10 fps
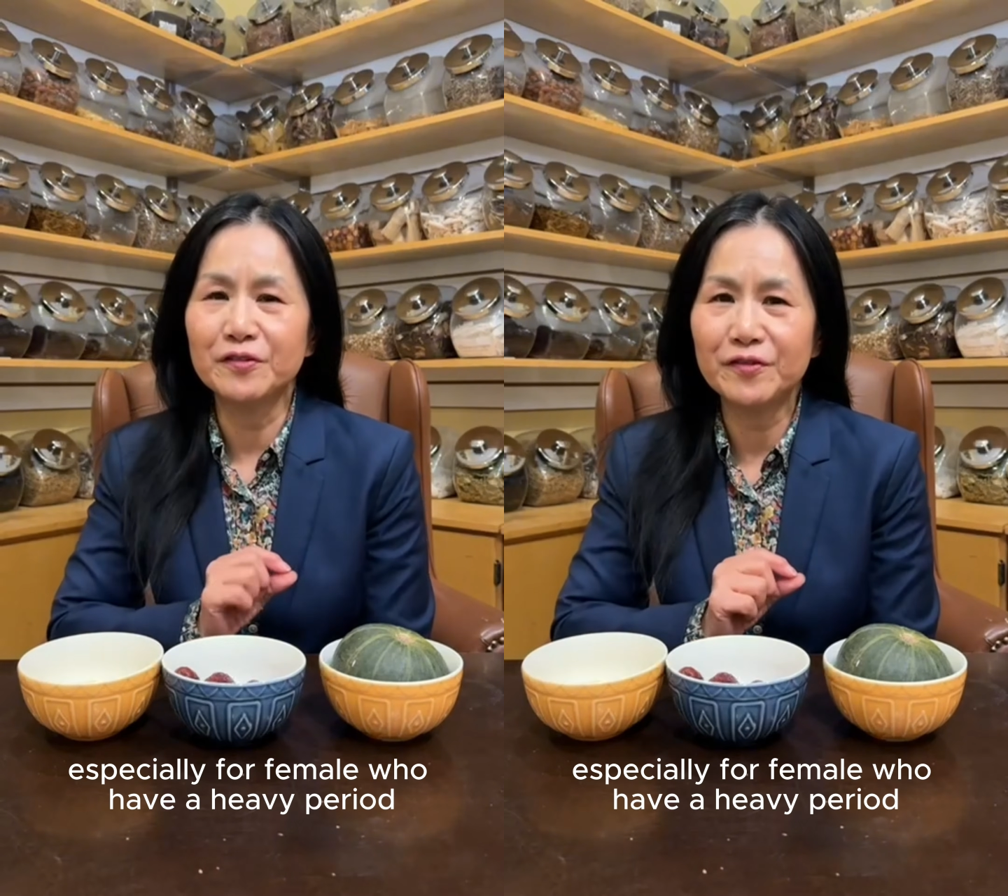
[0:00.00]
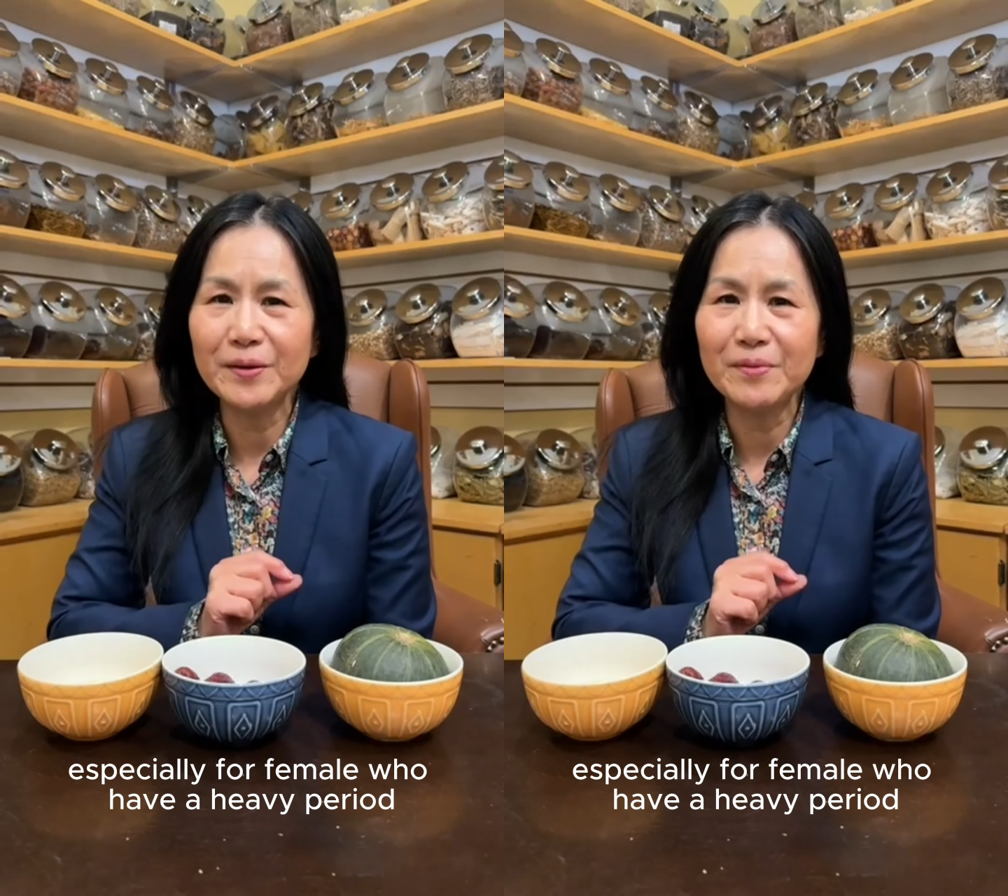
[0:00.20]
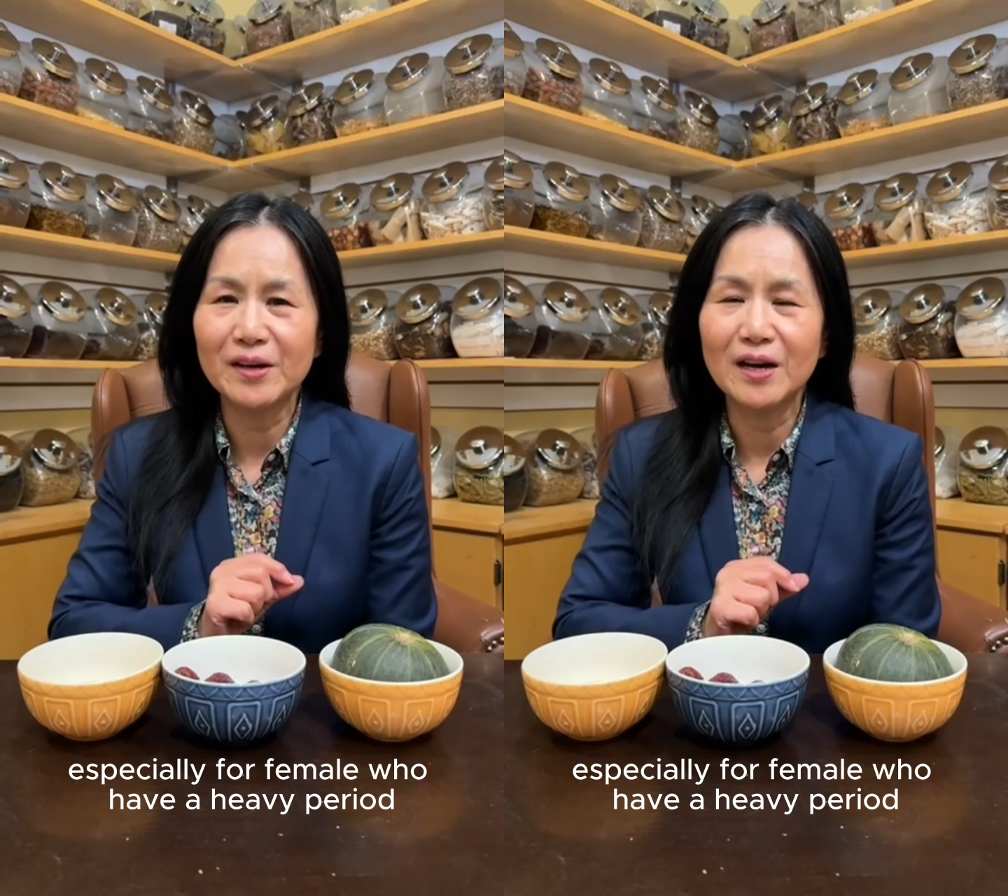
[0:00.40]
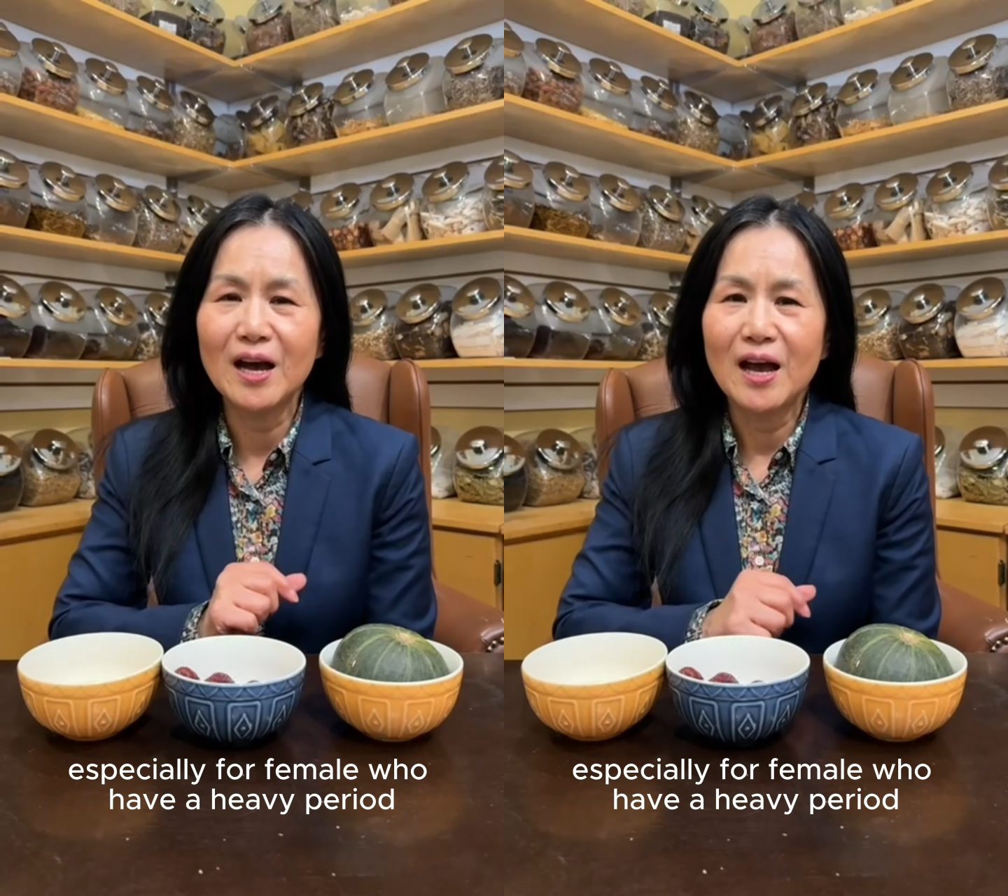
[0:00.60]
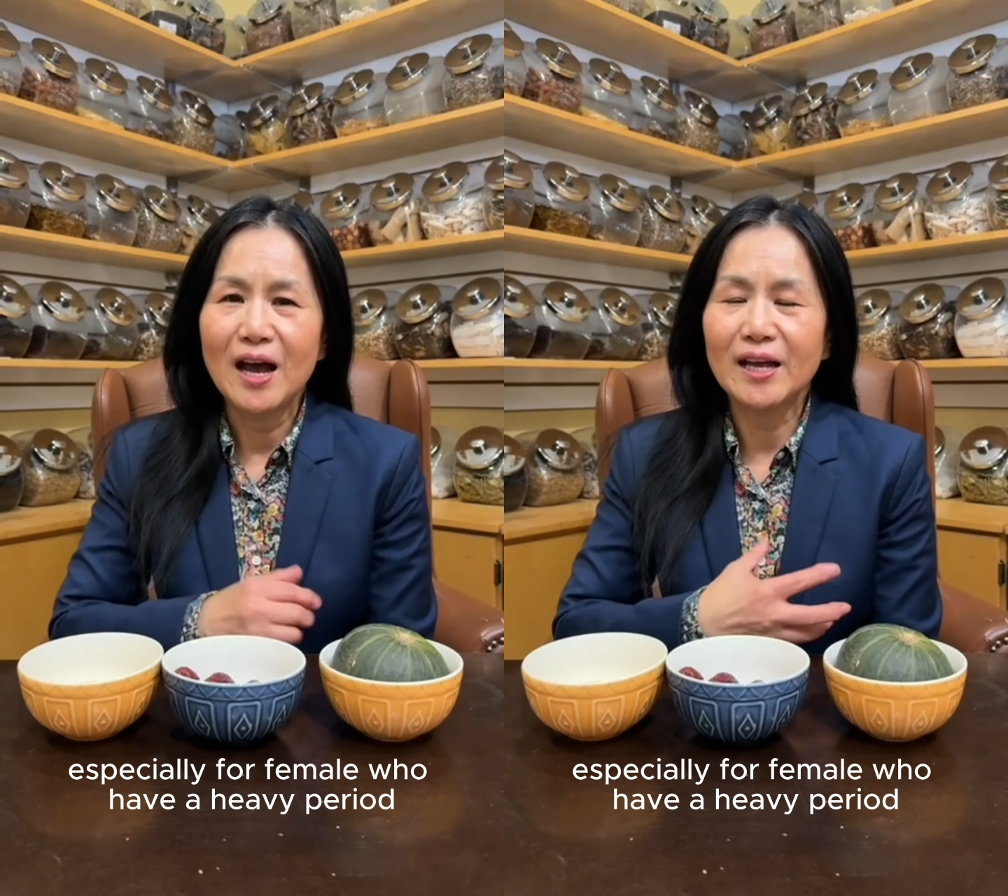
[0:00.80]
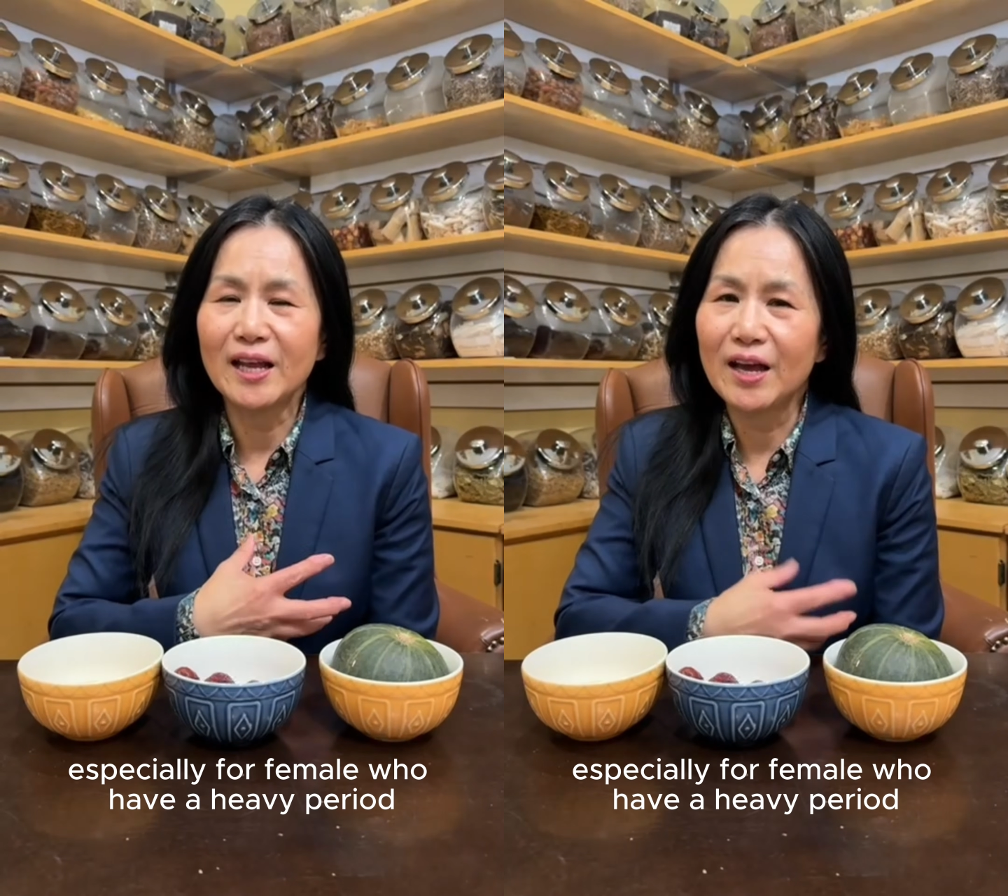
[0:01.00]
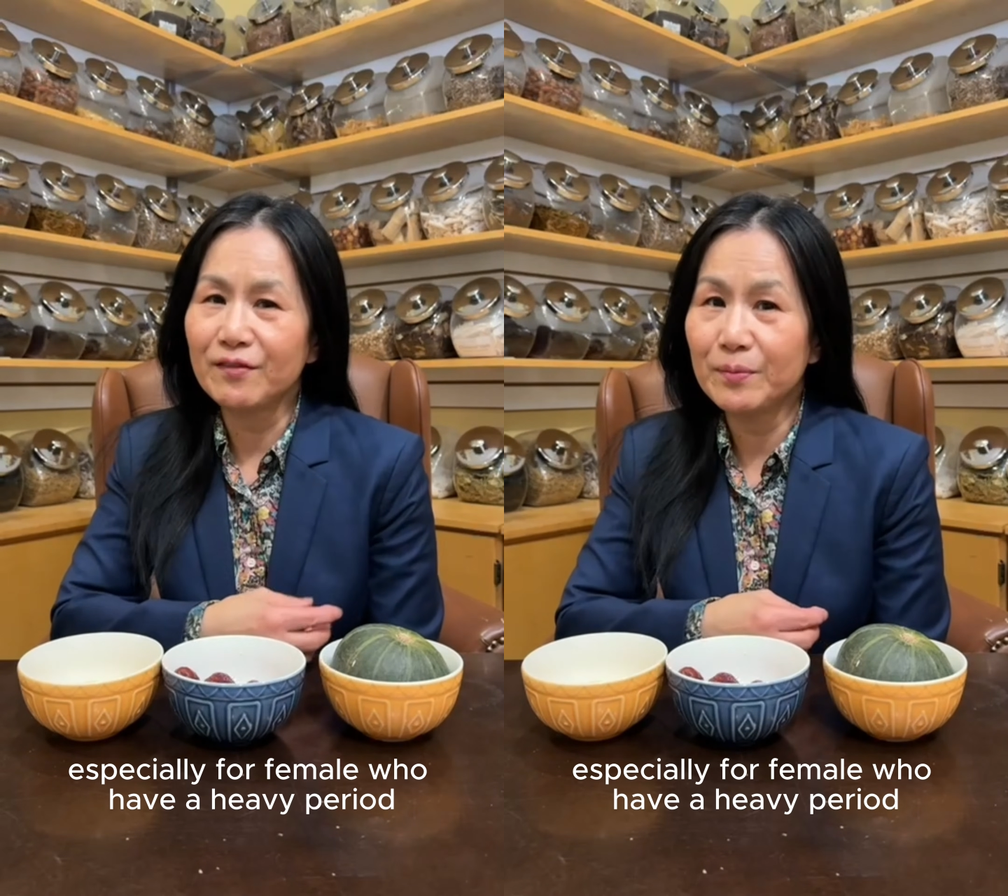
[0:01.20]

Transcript: female, had a heavy